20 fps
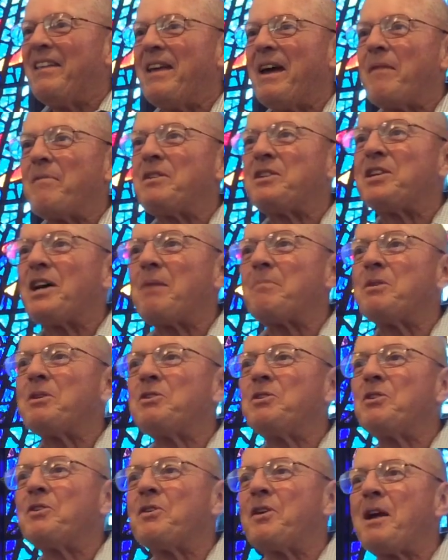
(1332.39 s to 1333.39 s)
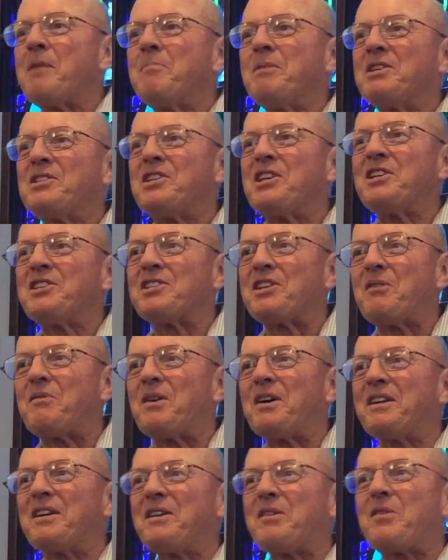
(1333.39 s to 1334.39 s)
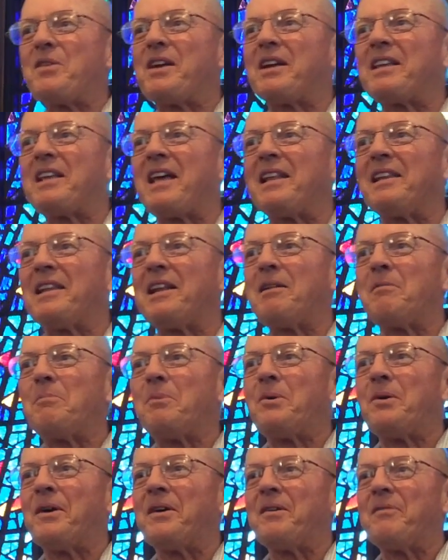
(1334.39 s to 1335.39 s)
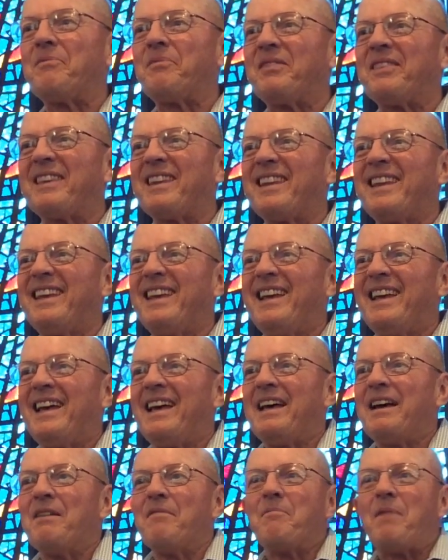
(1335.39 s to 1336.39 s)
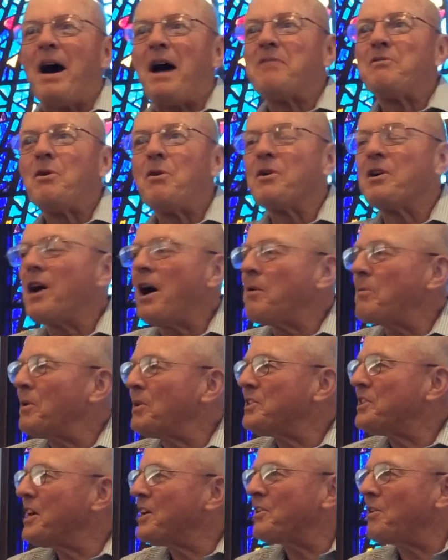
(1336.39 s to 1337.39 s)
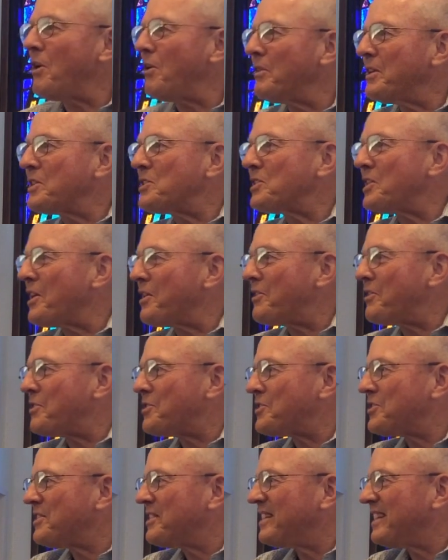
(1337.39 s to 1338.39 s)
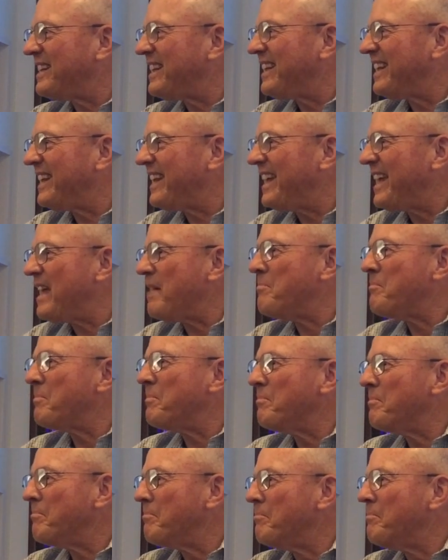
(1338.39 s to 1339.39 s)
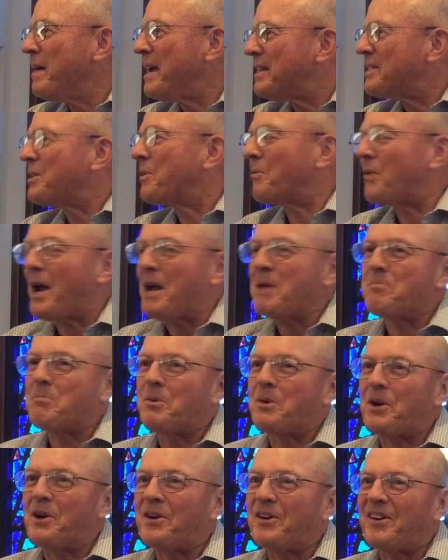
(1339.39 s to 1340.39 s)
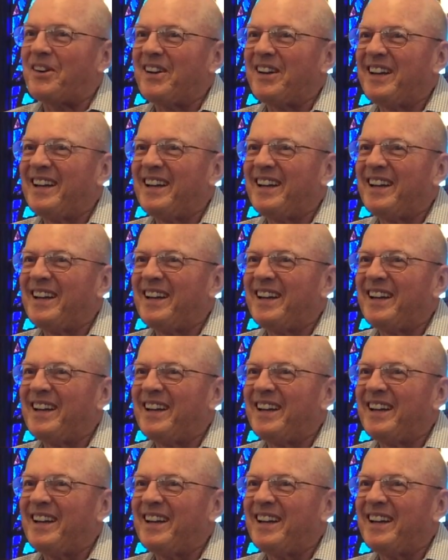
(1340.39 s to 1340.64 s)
Every time you do your ABCs, I want you to think of that little boy. I know God will take all these letters and make the right prayer.